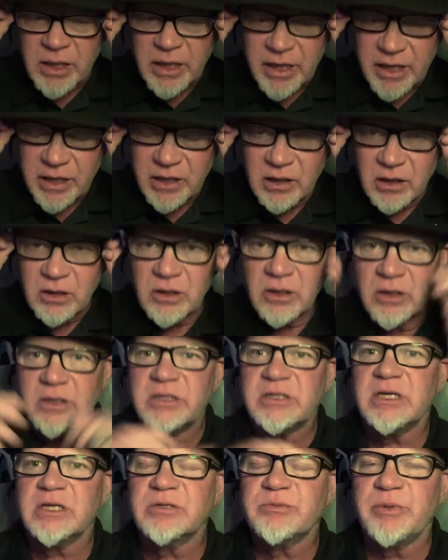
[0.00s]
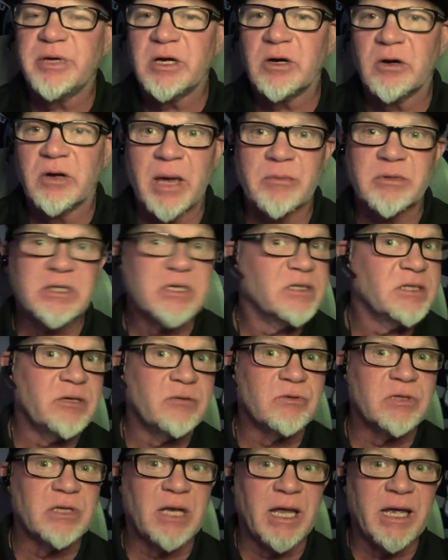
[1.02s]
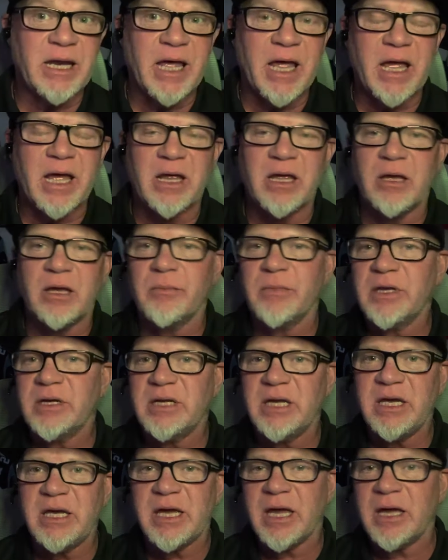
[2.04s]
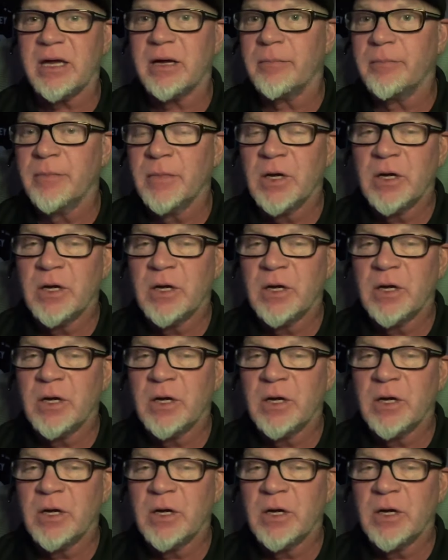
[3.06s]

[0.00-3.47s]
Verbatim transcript: and learned since being on campus because he was a late at him and DeCamp,